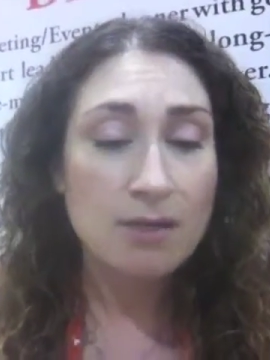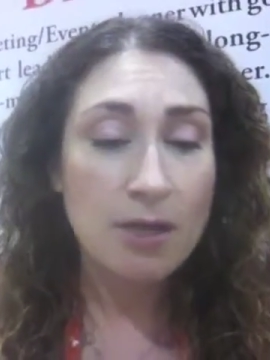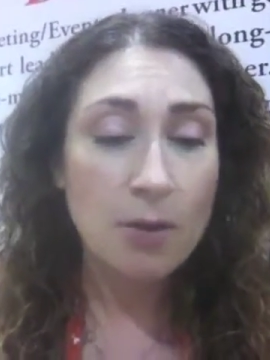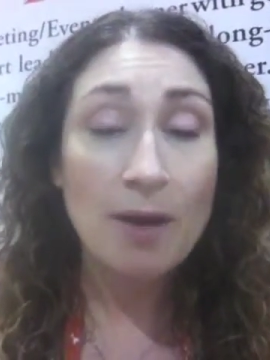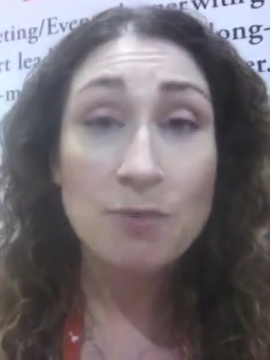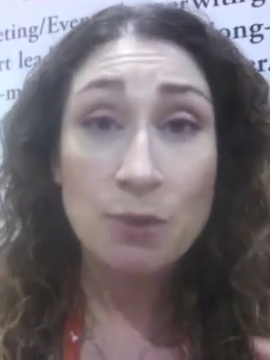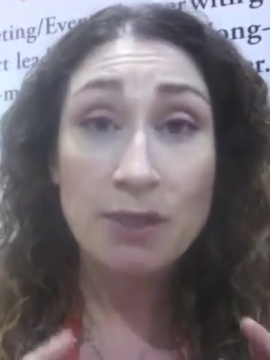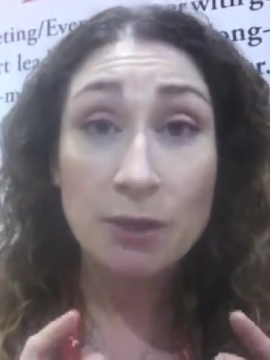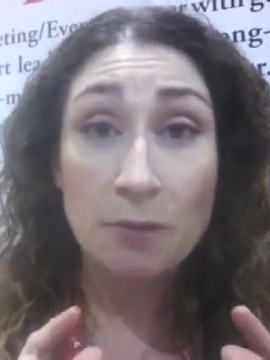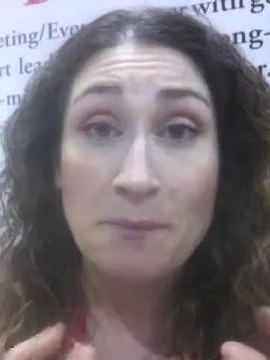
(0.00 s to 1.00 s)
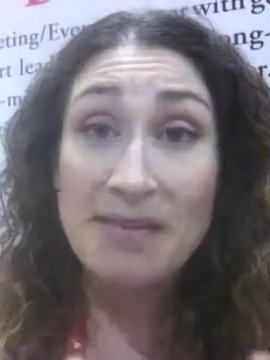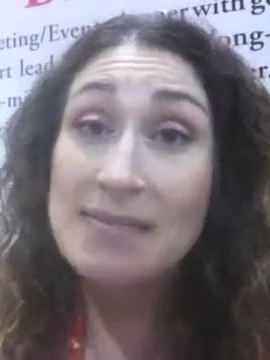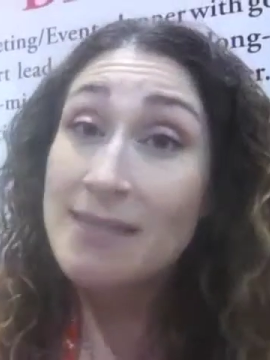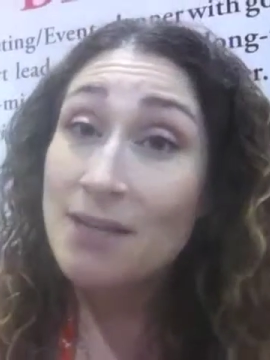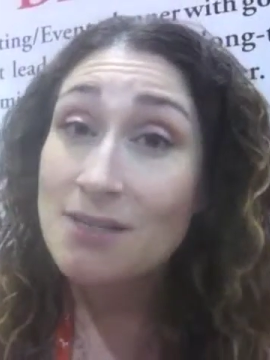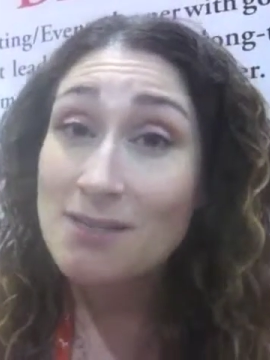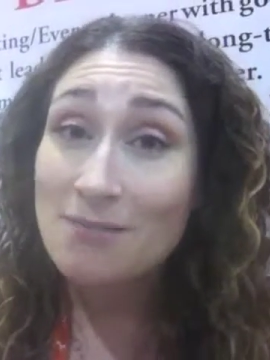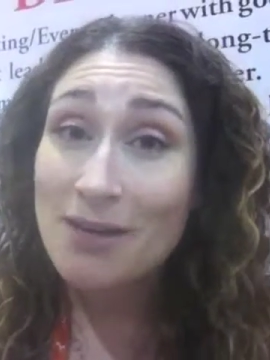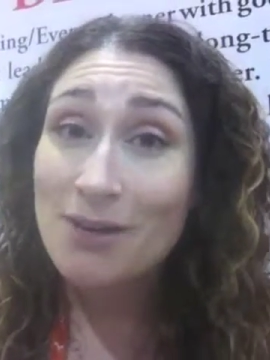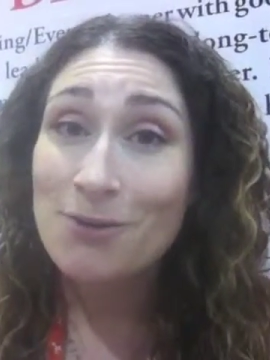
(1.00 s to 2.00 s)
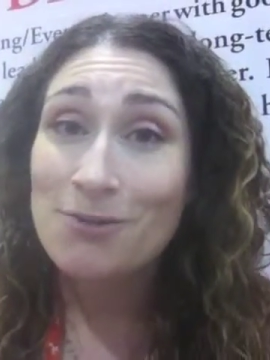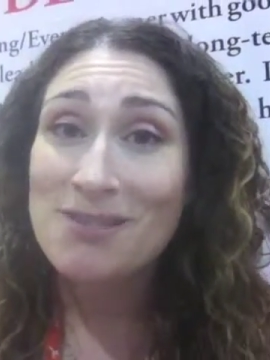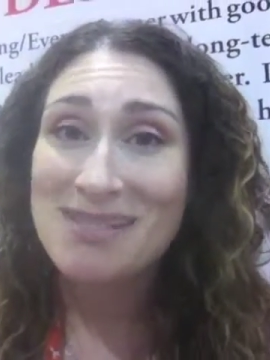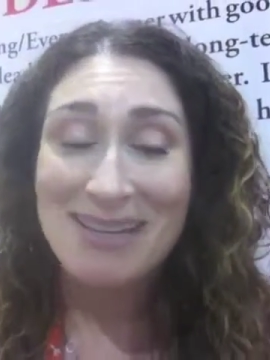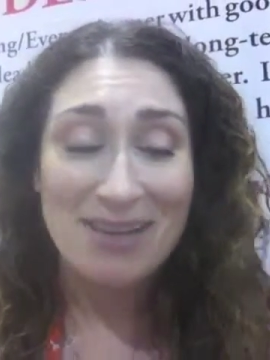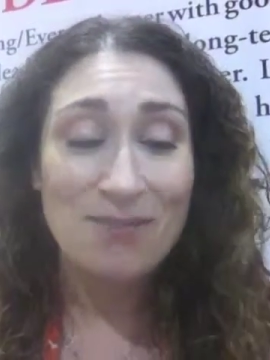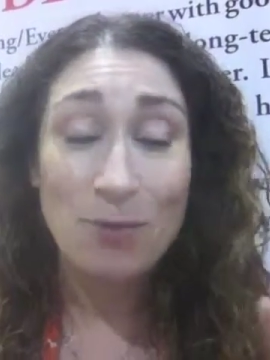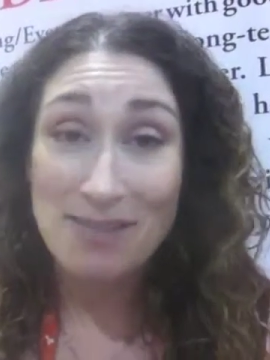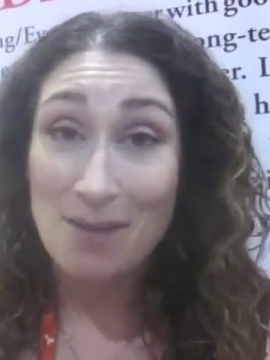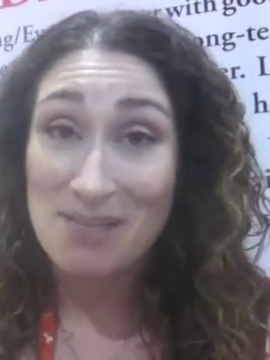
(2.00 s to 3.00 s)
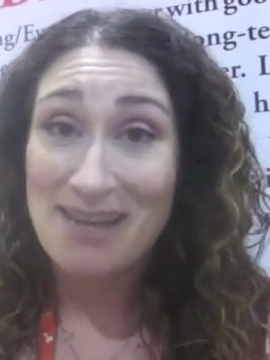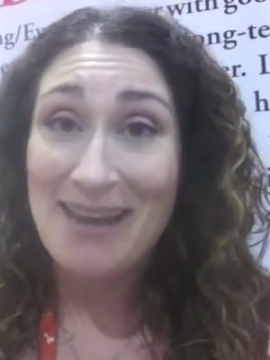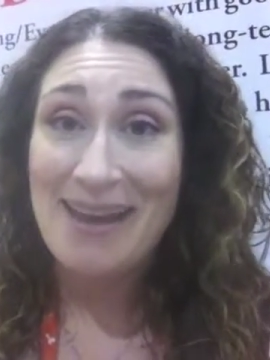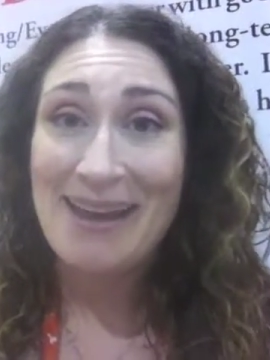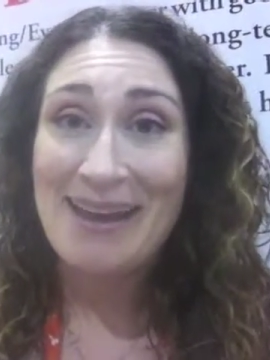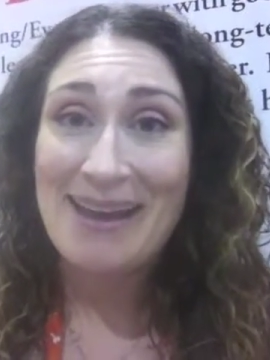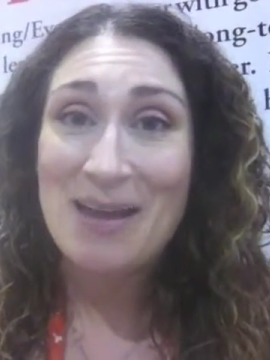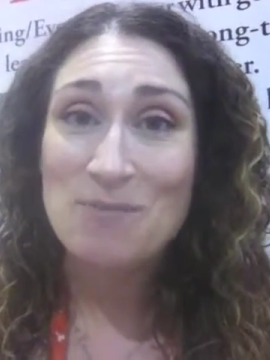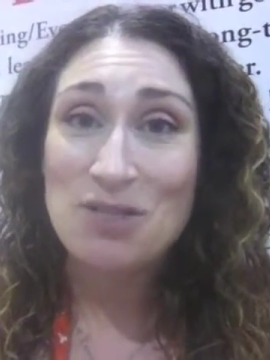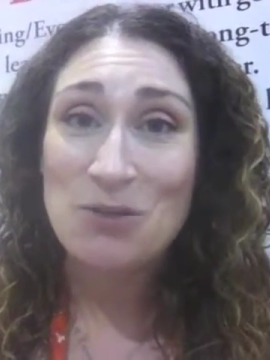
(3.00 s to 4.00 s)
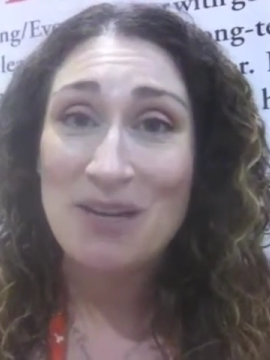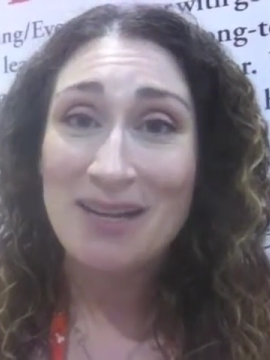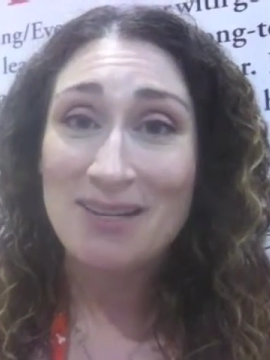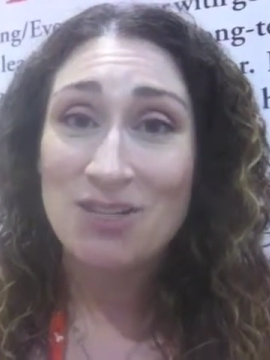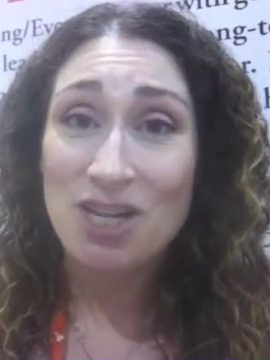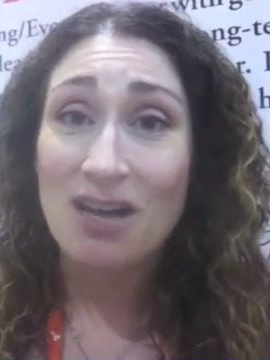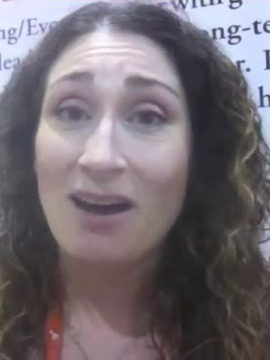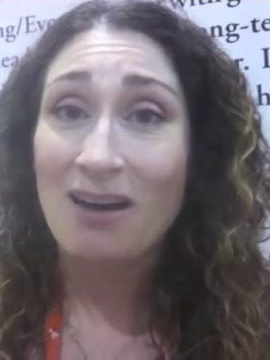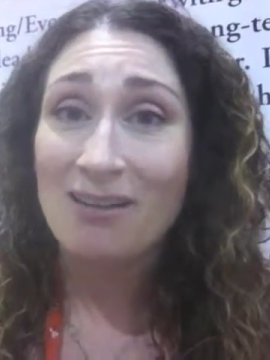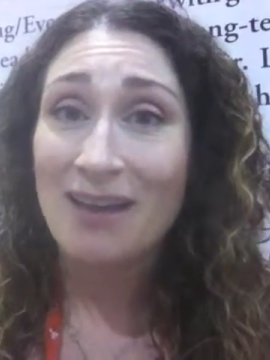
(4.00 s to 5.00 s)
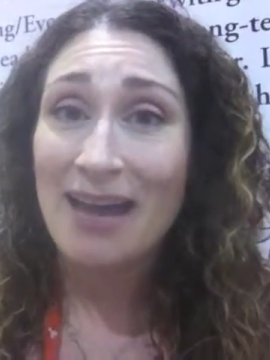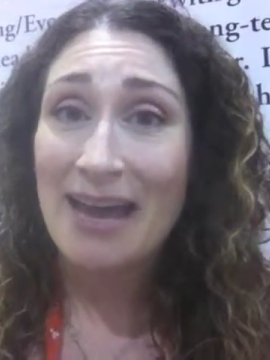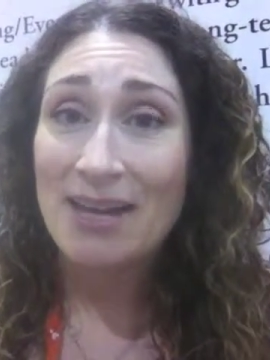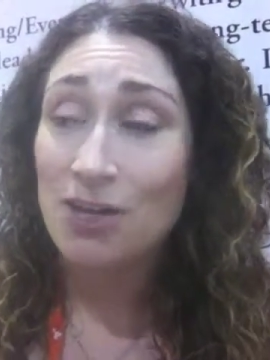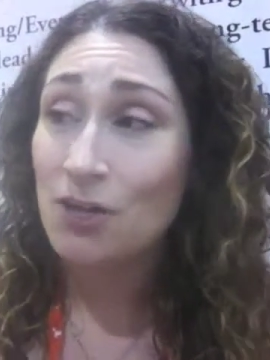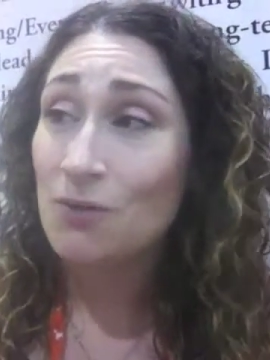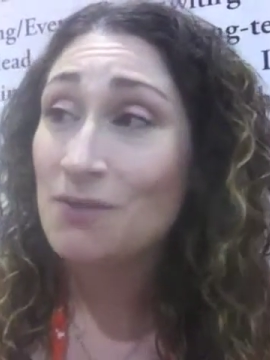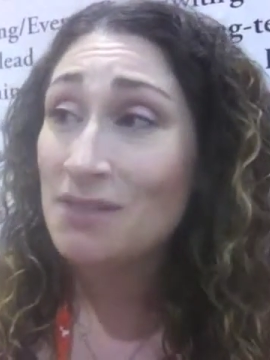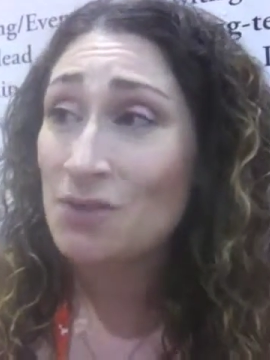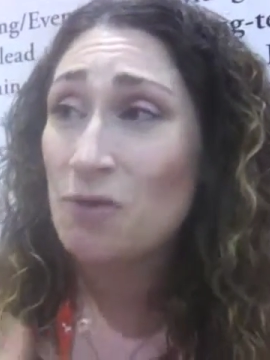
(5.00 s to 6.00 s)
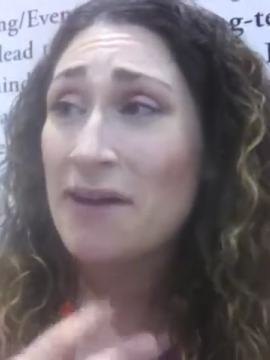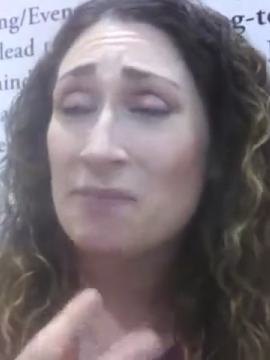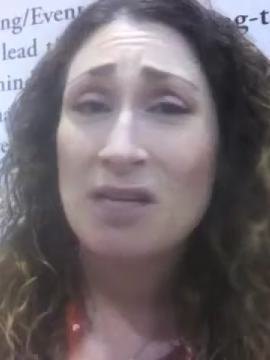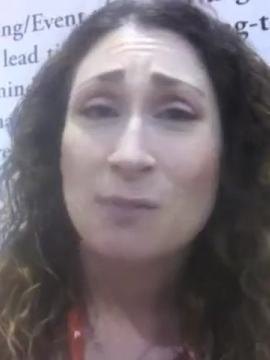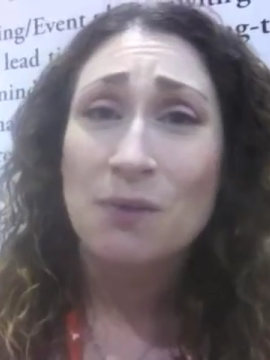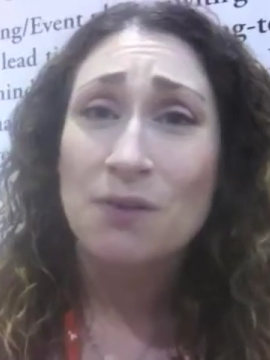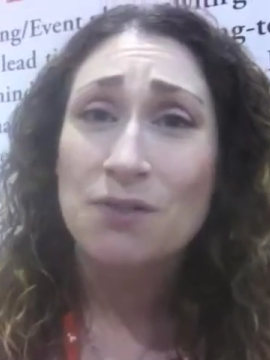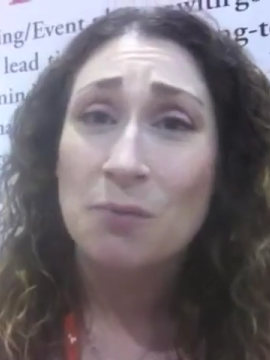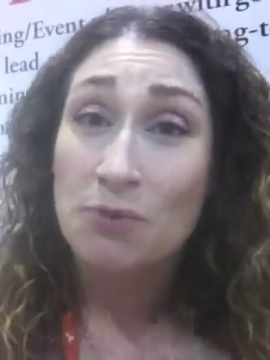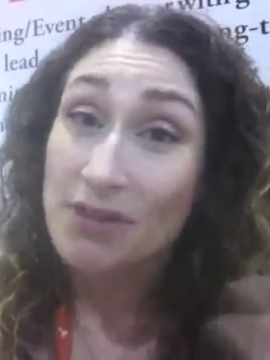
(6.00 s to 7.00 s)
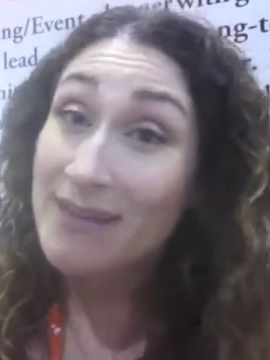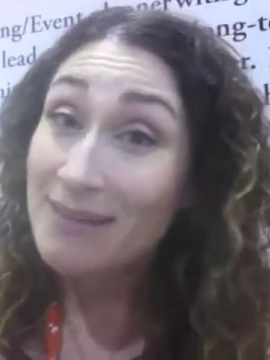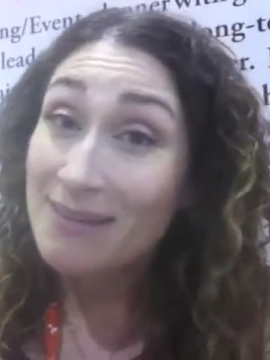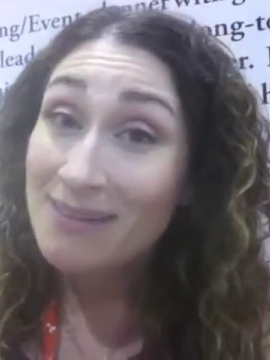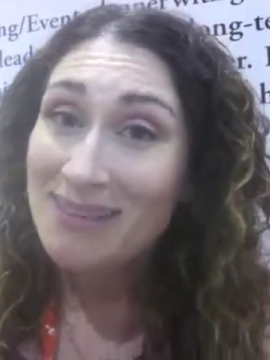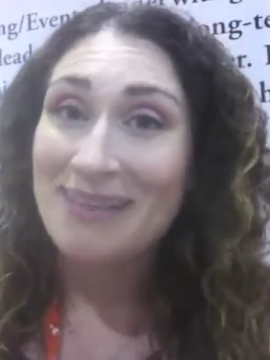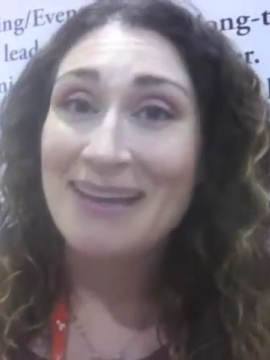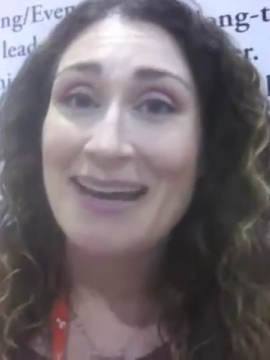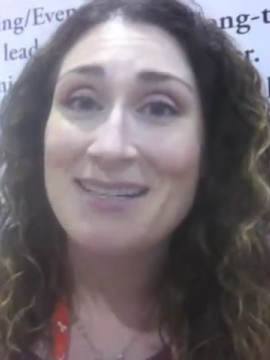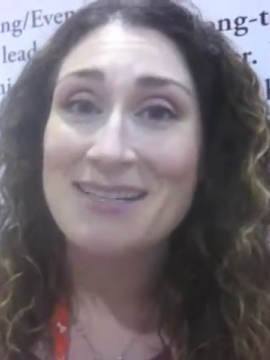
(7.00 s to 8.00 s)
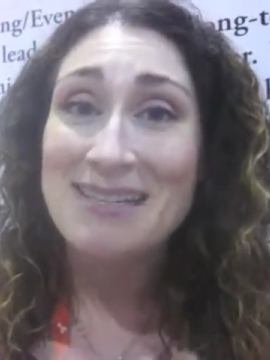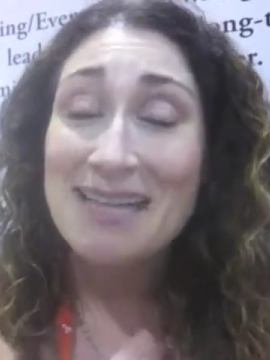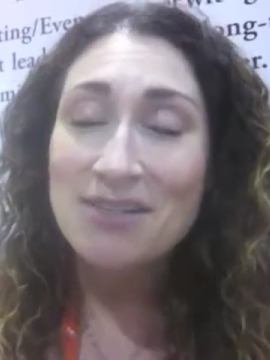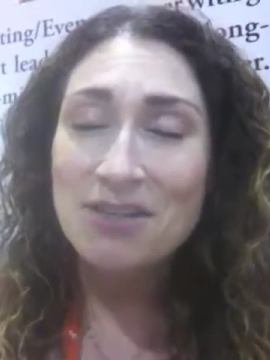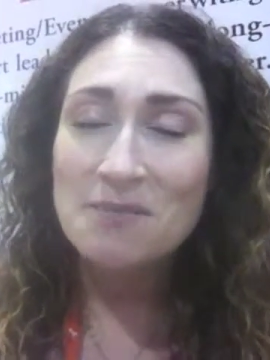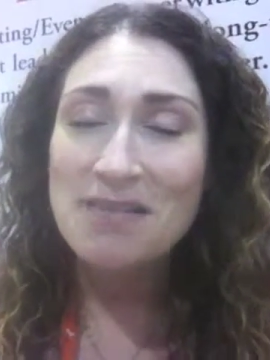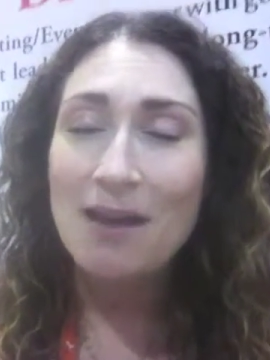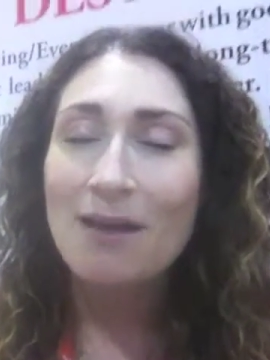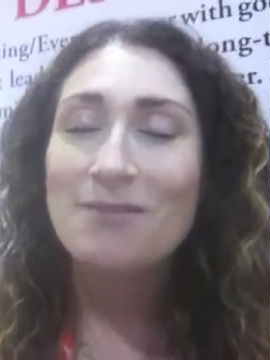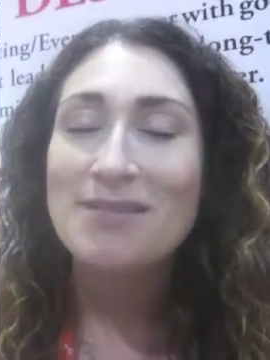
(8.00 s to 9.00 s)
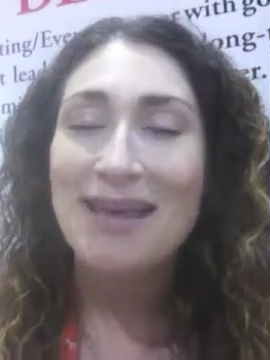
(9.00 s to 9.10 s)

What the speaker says: So I'm doing little mini sessions of those 4 times a day. I'm doing Qi Gong at noon to remind people to breathe and just center themselves.